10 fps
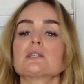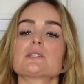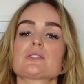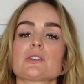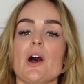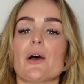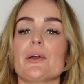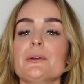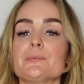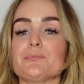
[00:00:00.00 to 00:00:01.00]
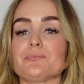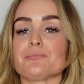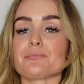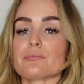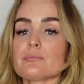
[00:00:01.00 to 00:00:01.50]
So,
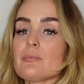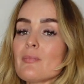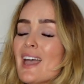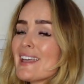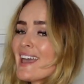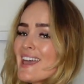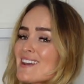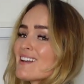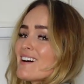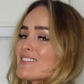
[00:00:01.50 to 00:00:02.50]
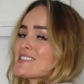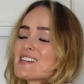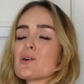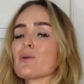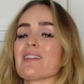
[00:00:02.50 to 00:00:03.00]
again, I've said
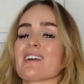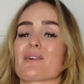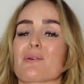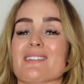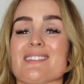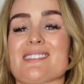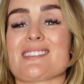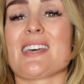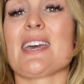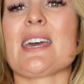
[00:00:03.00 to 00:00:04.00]
it all in the other ones.